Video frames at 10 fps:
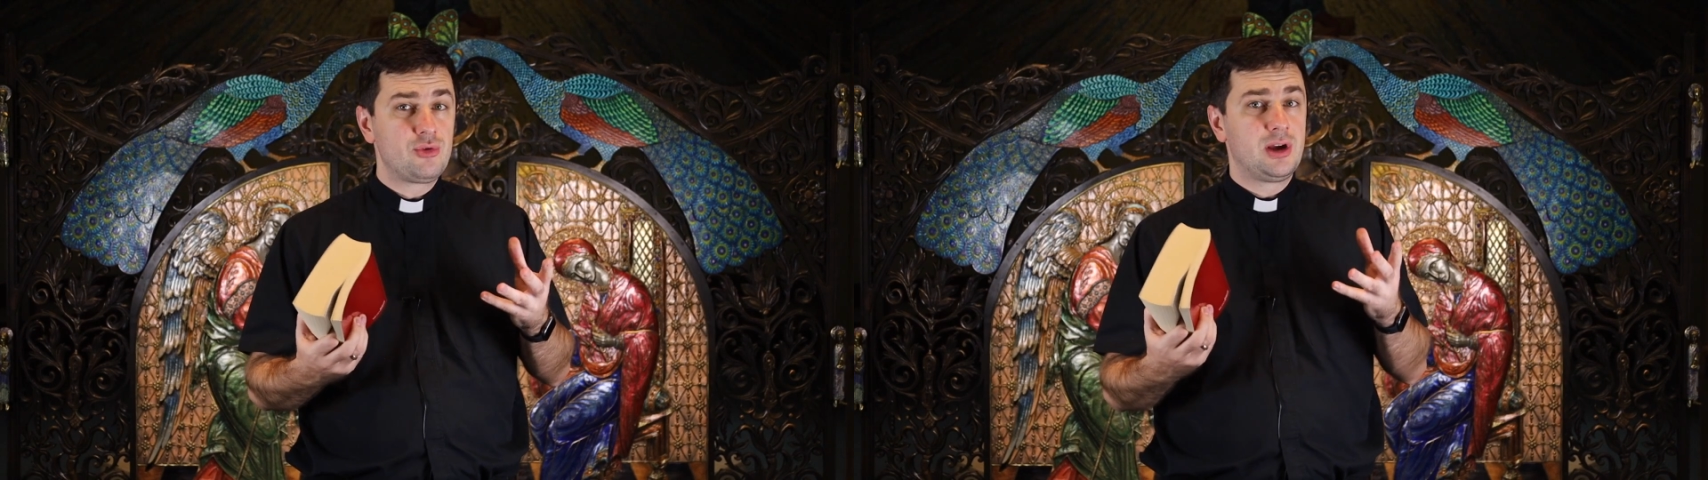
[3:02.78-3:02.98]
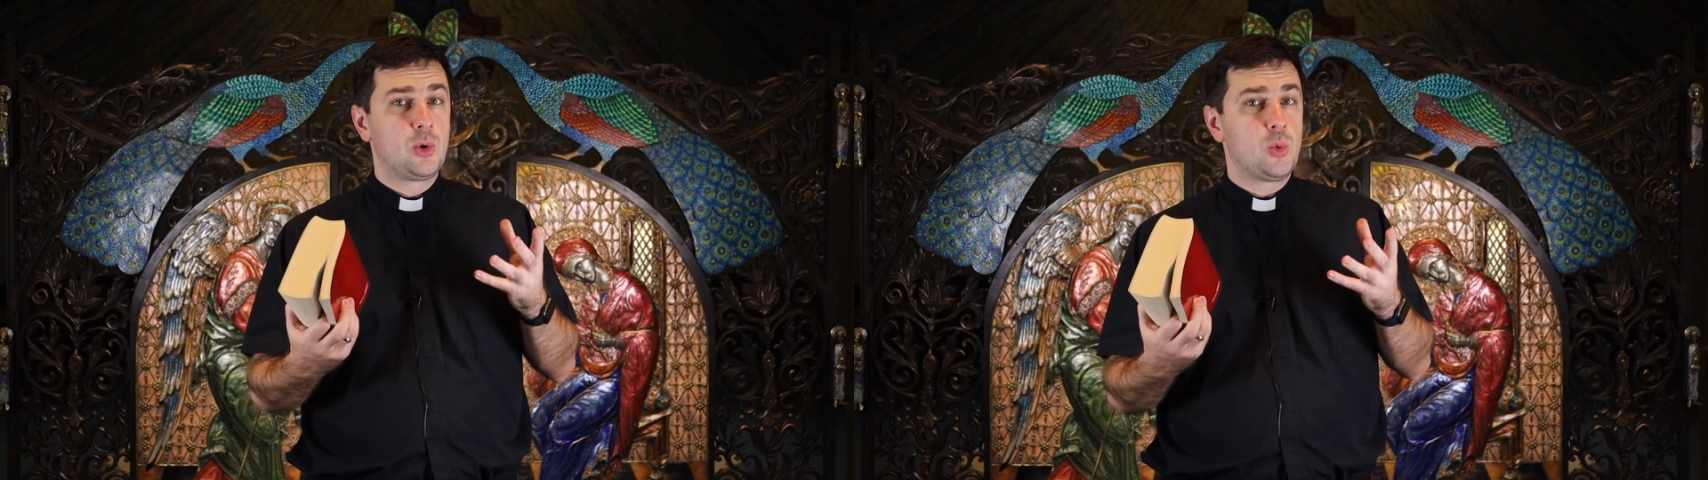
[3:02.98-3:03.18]

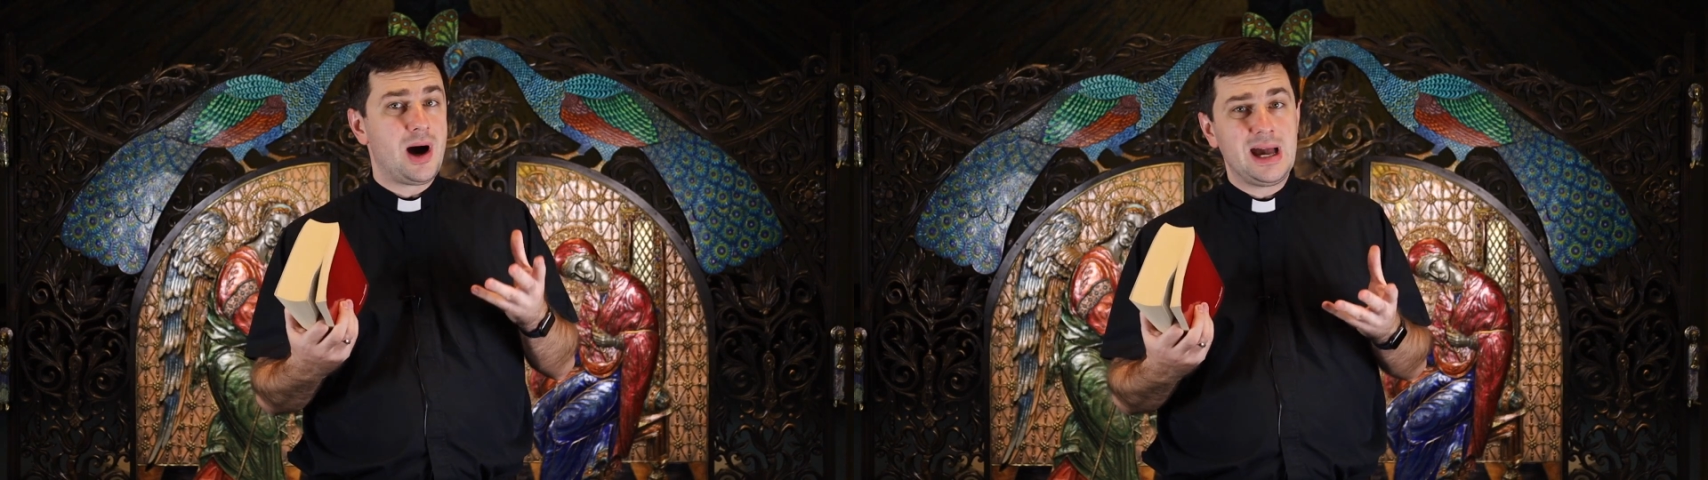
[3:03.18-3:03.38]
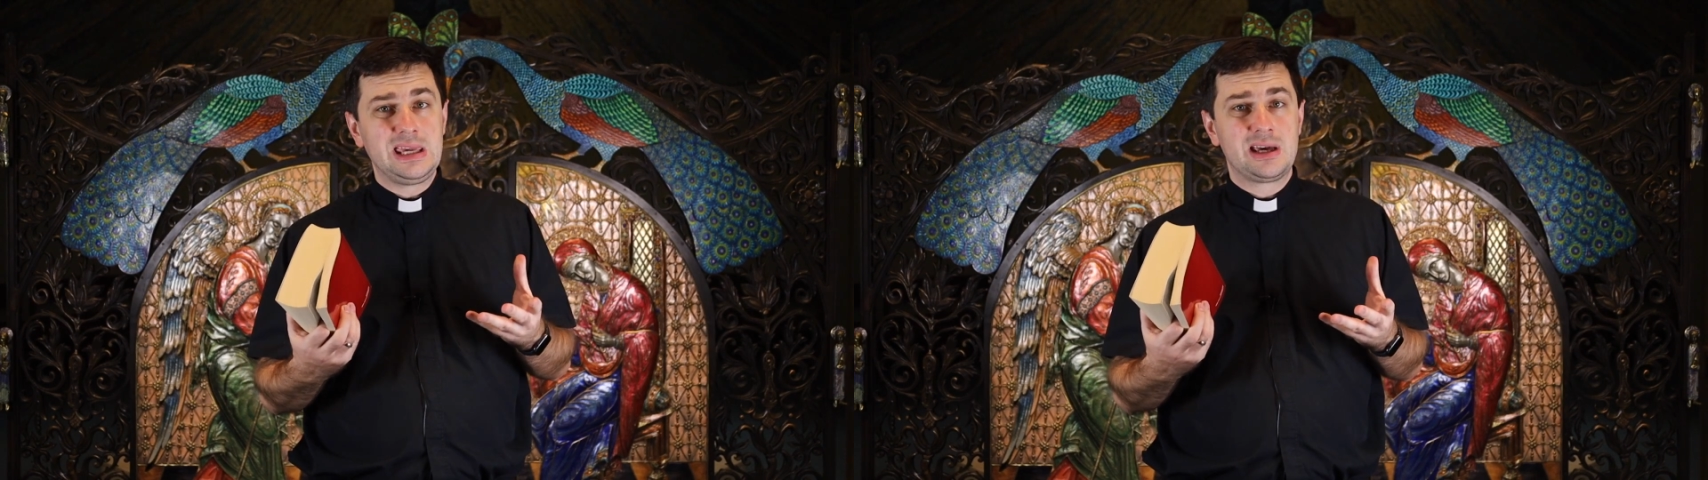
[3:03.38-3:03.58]

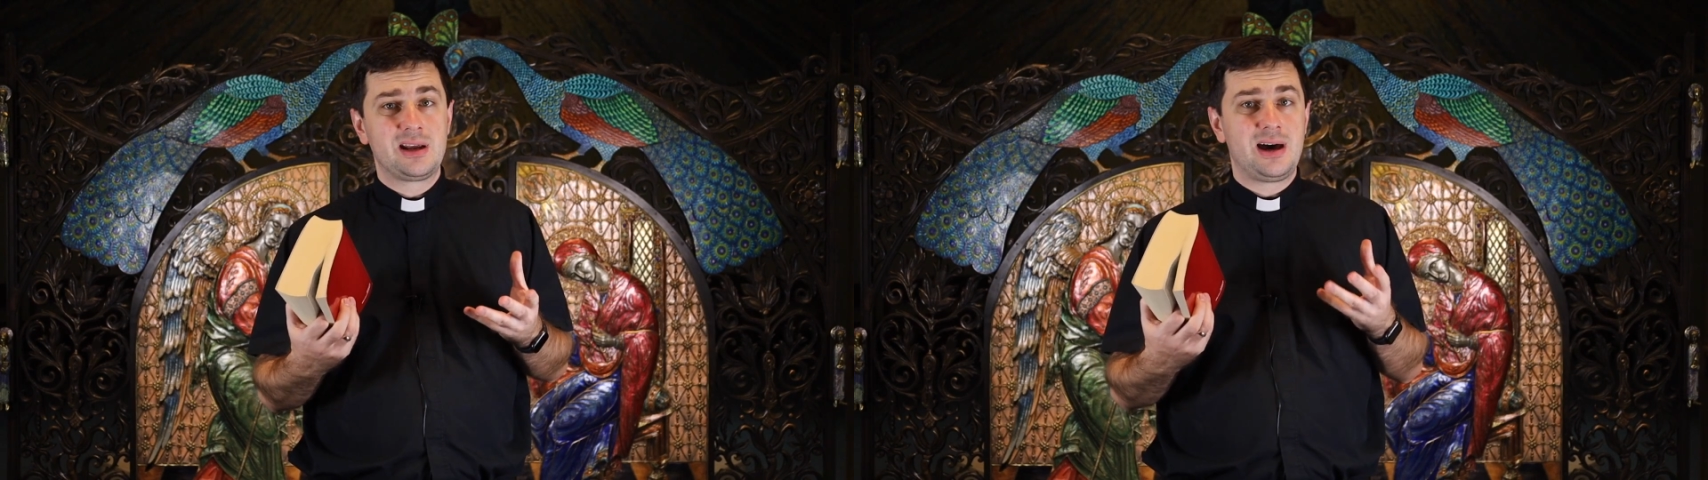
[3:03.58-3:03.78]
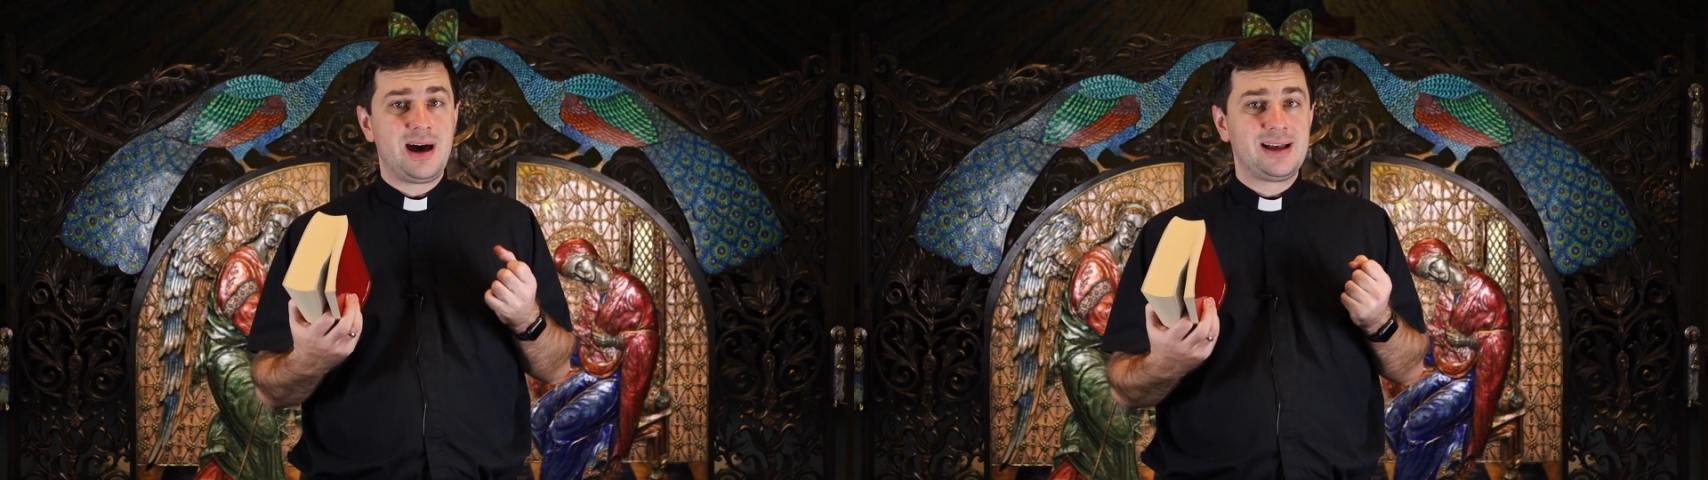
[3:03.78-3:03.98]

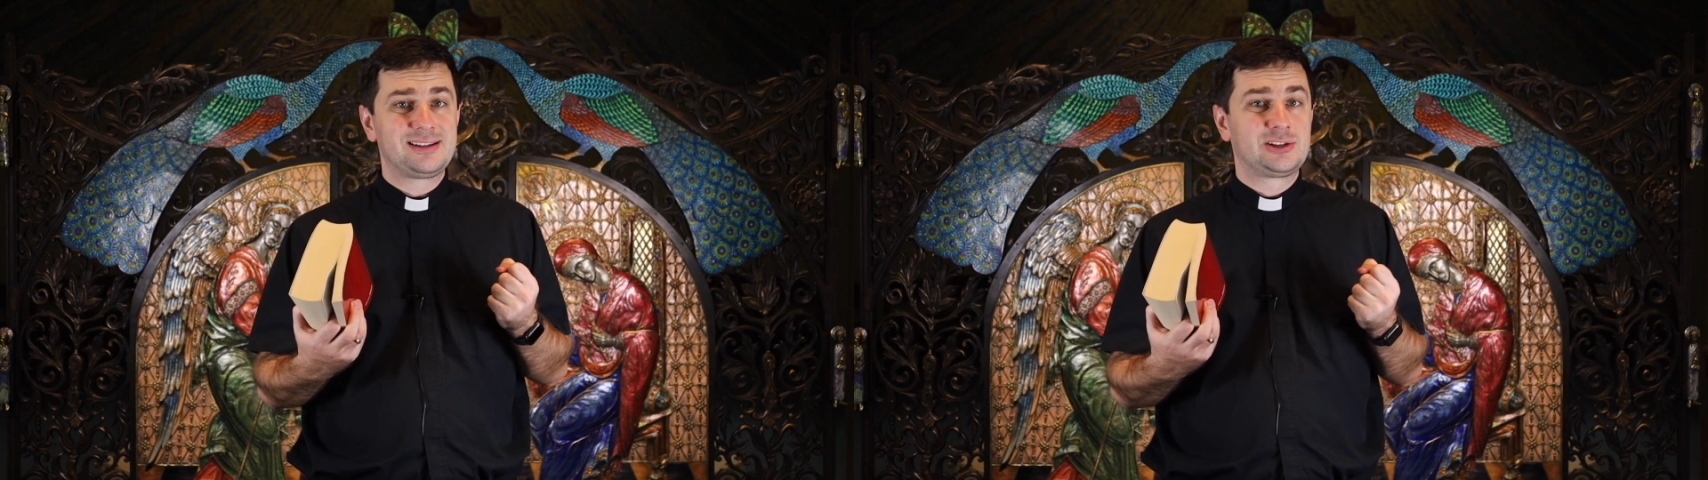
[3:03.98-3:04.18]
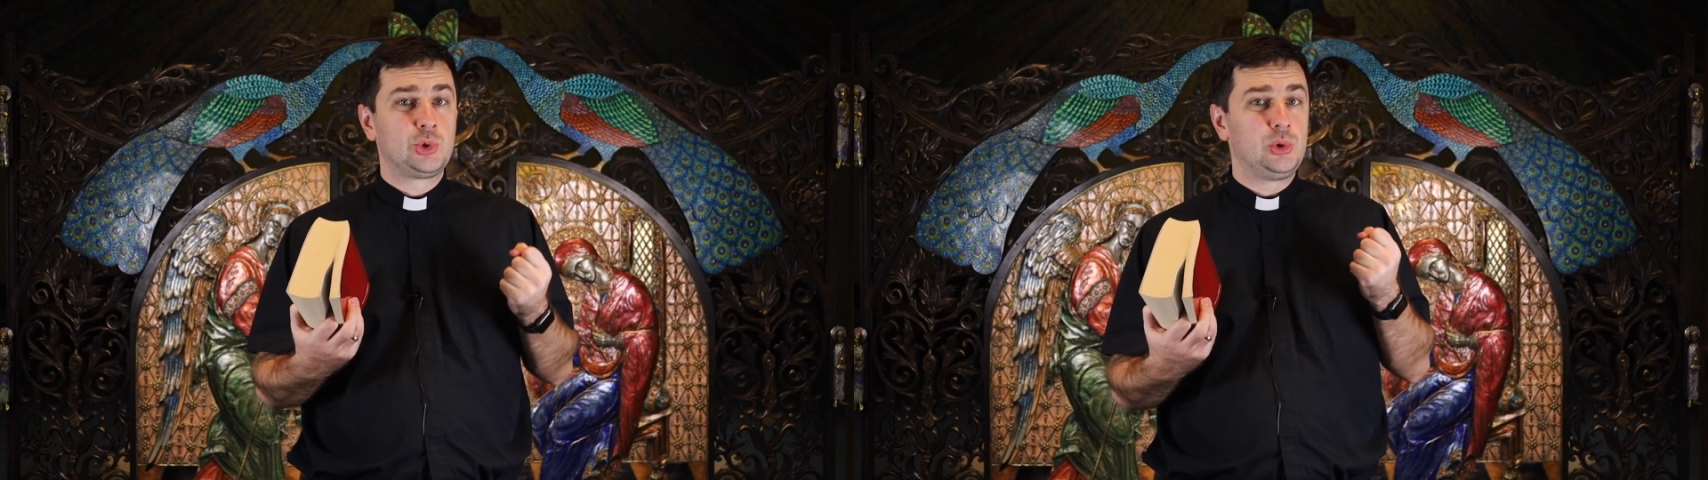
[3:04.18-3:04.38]
require us to